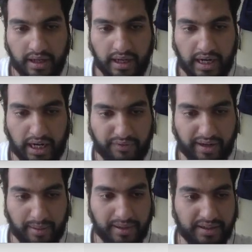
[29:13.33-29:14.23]
And when I
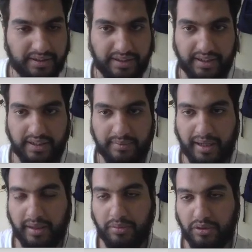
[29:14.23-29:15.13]
am at D, my
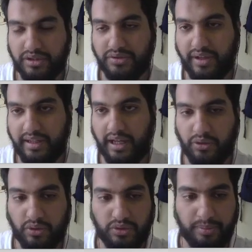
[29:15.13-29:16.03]
input is 1, I
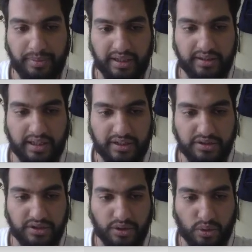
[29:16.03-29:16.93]
go to B, that is
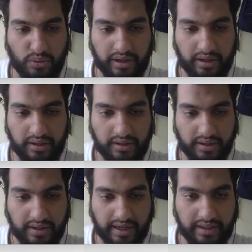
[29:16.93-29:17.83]
0, 1,
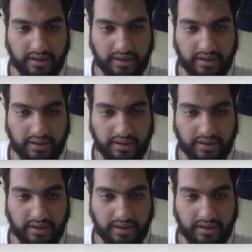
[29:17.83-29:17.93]
right?